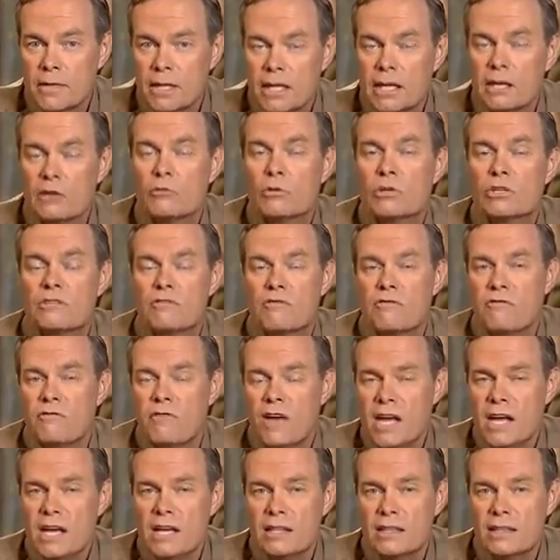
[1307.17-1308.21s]
It was
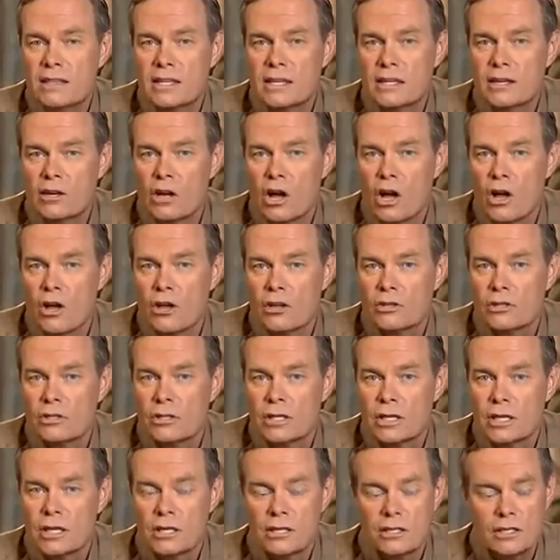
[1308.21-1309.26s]
faith that caused
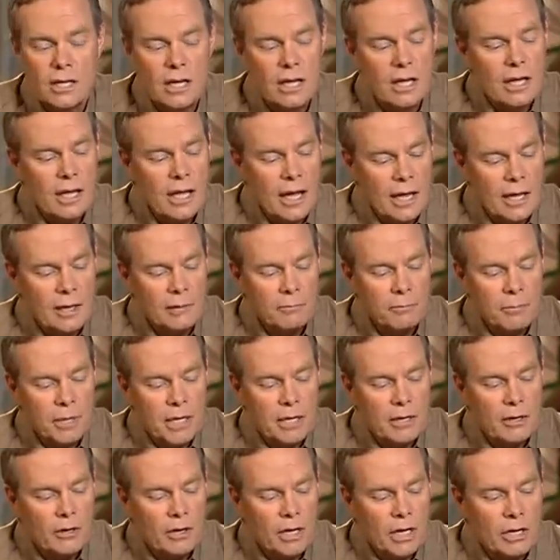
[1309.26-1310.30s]
this. And
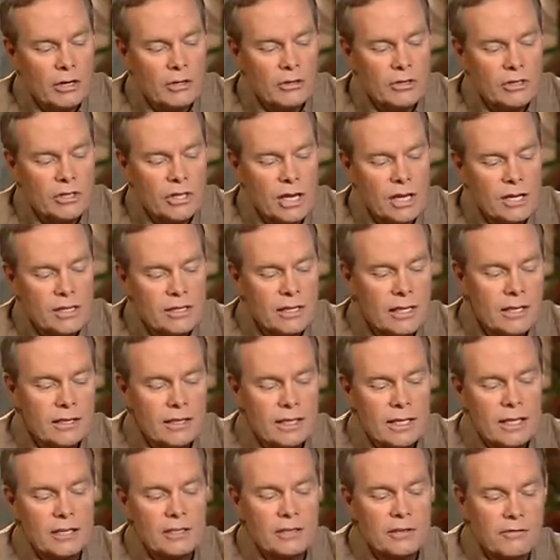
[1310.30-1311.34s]
Peter here says that
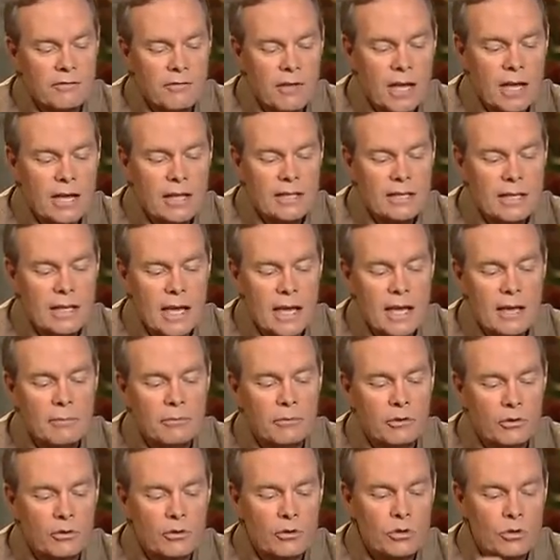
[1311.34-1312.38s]
this faith came
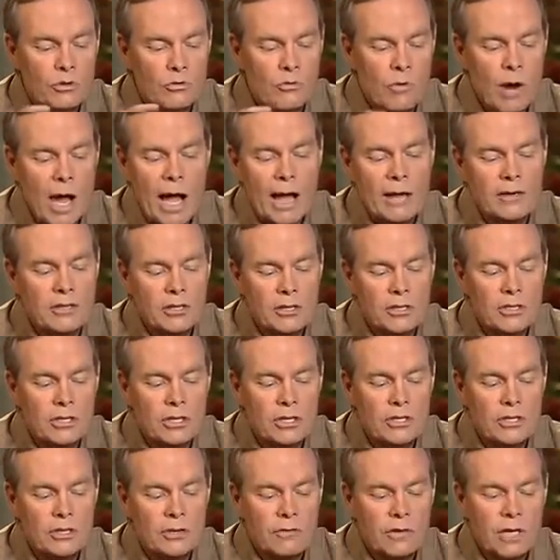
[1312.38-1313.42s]
through the
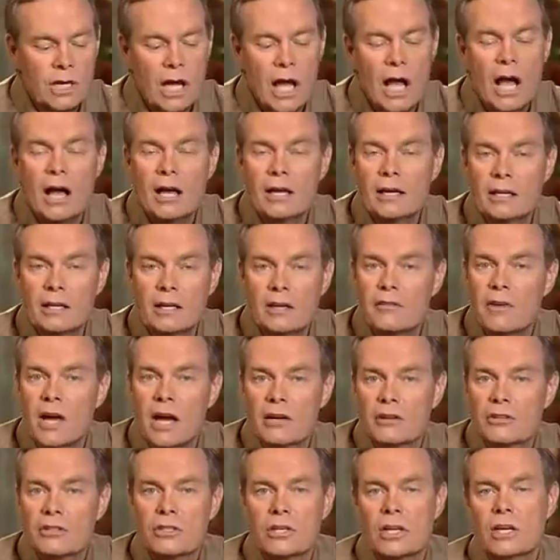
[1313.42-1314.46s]
righteousness of God and of
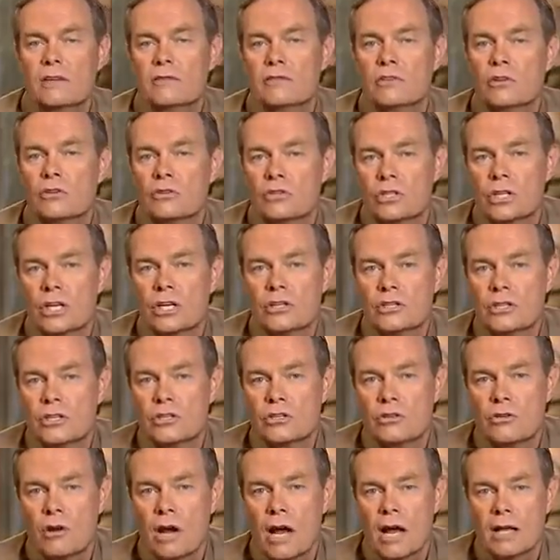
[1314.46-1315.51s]
our Savior Jesus
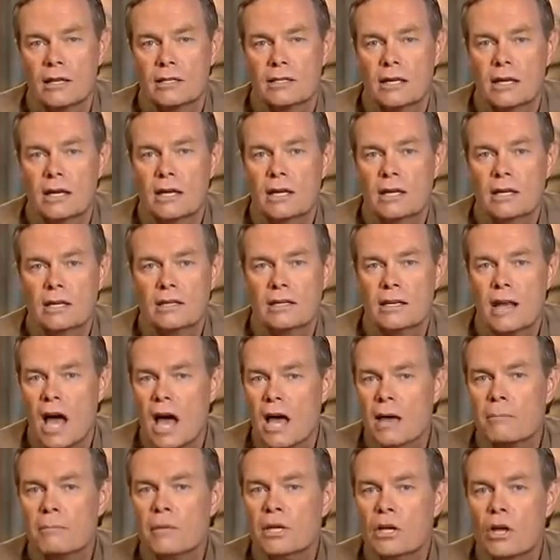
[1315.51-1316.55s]
Christ,
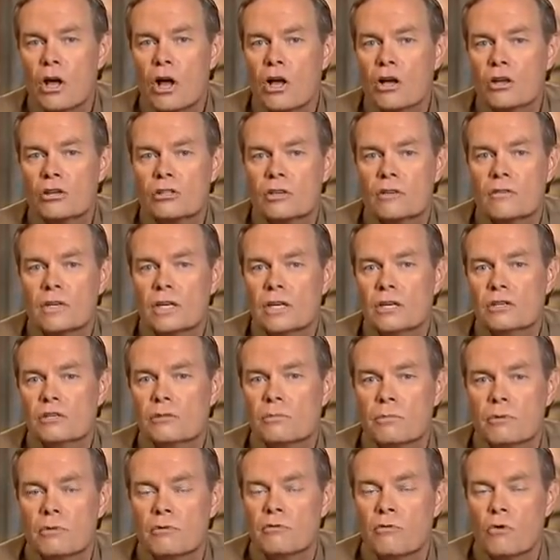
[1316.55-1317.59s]
not because of his
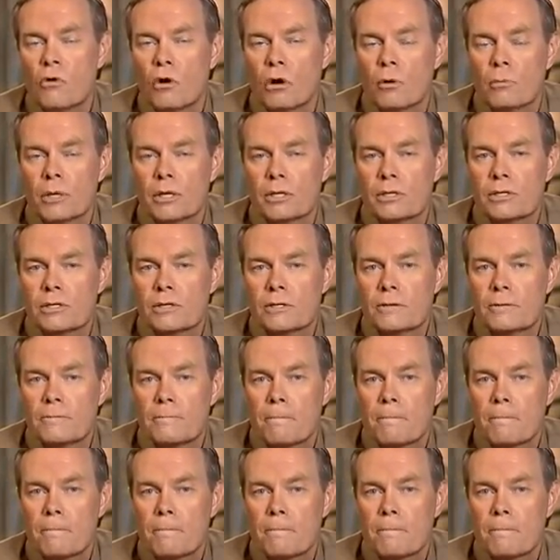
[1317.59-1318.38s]
performance.